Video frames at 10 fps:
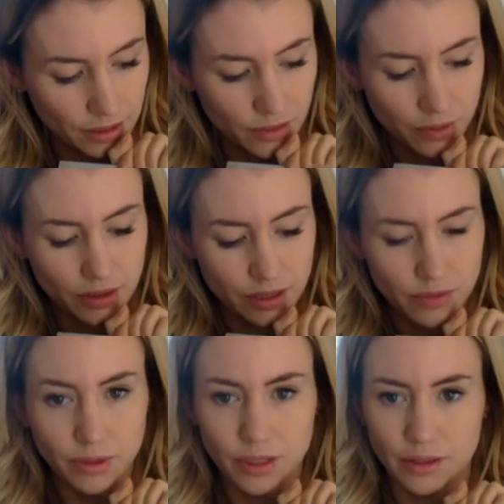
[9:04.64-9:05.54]
this one,
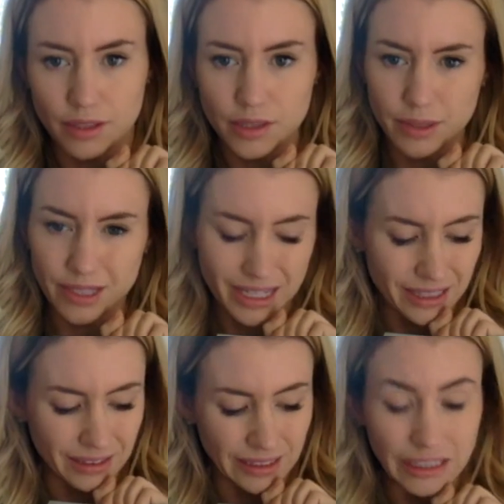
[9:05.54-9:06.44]
and this one, and
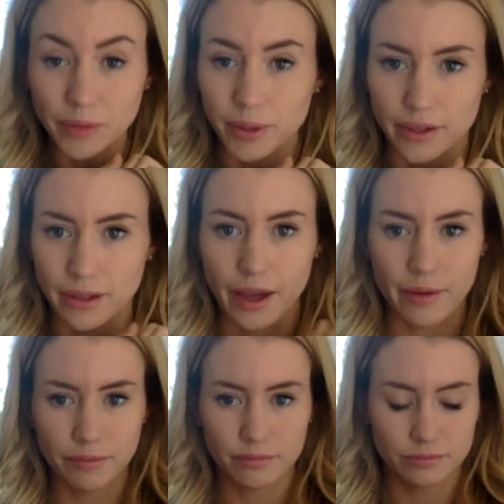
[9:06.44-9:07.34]
a little bit of
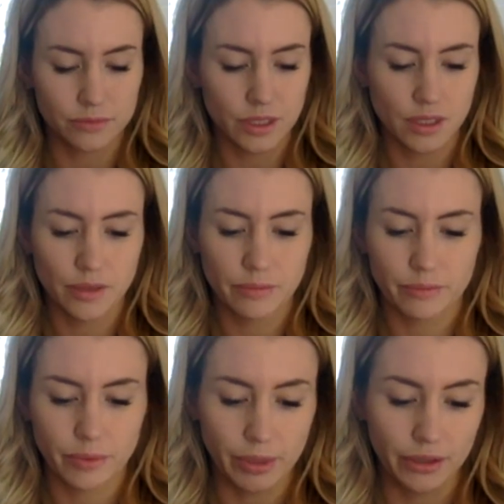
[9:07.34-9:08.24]
that,
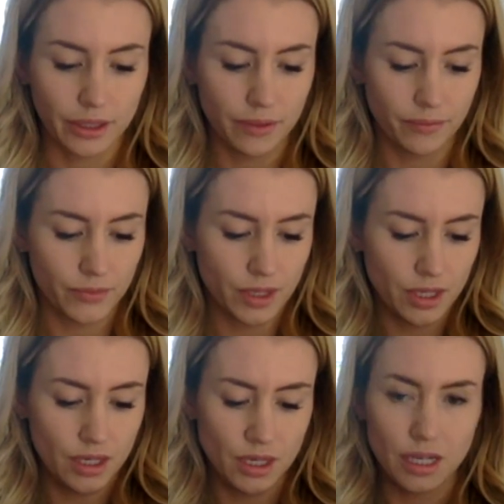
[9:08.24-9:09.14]
but barely.
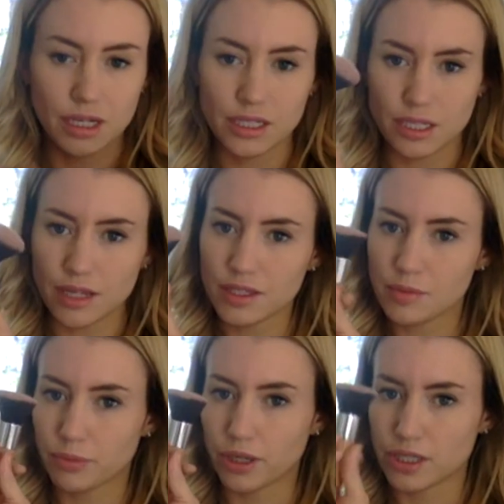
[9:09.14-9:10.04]
And I take this
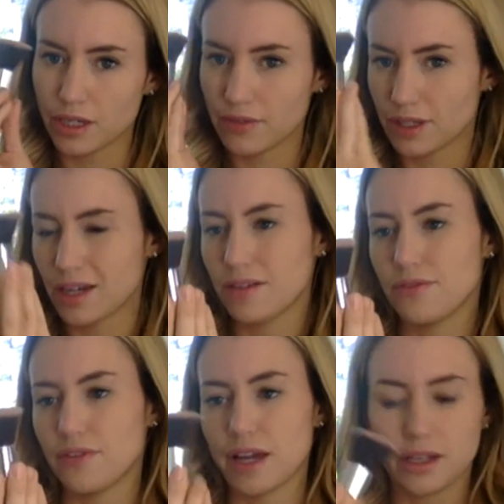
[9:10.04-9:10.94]
brush. I have a kind of
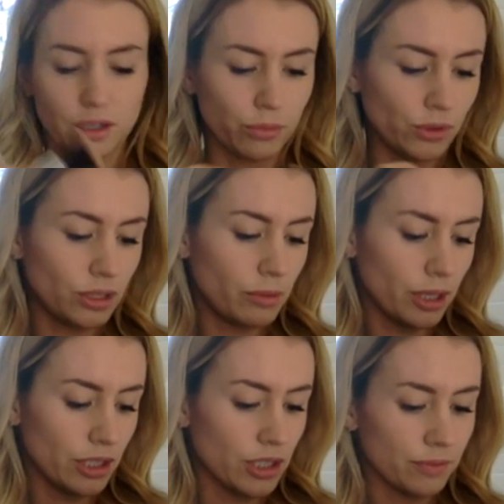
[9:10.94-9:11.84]
flat kabuki
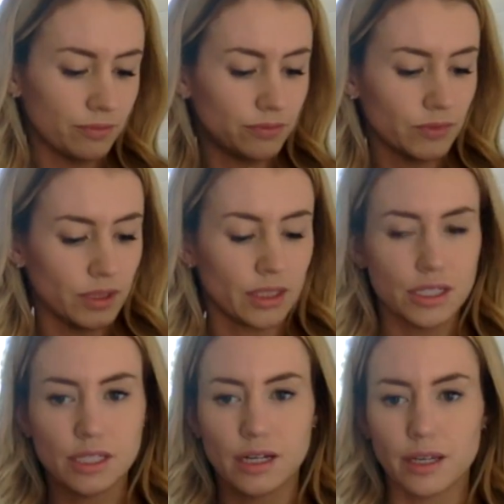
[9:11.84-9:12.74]
brush. And
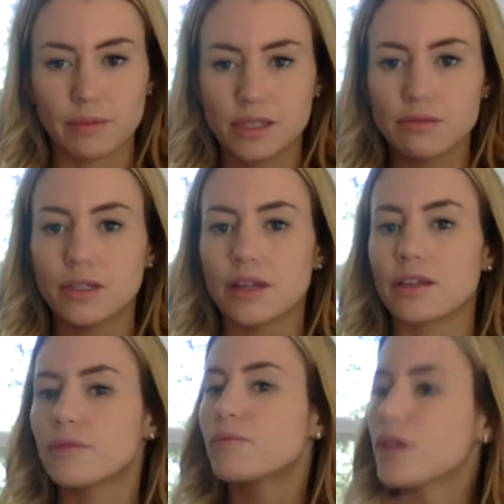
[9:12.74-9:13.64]
just kind of like mix them
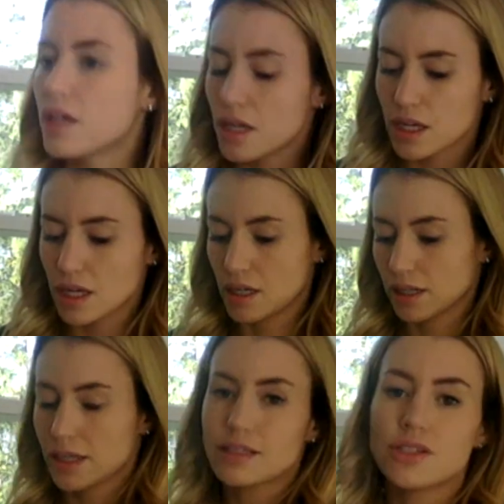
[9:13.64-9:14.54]
together. And I
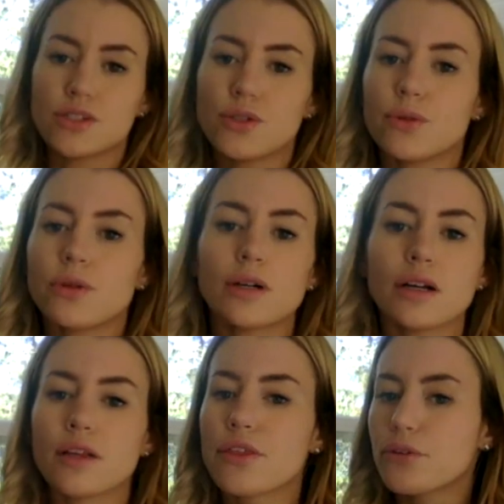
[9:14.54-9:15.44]
like to do
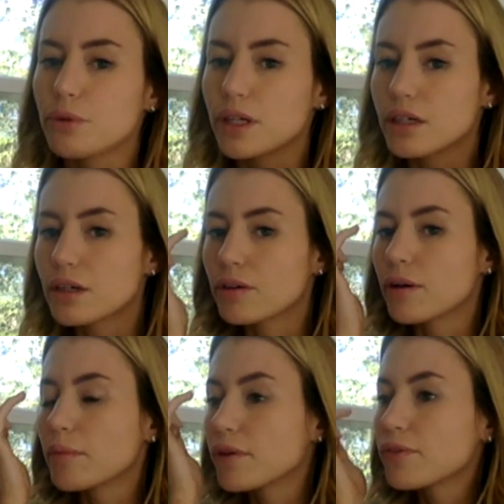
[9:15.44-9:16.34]
a 3
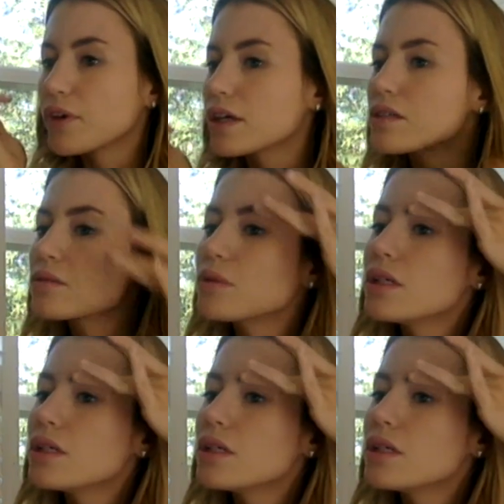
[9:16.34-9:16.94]
around my face.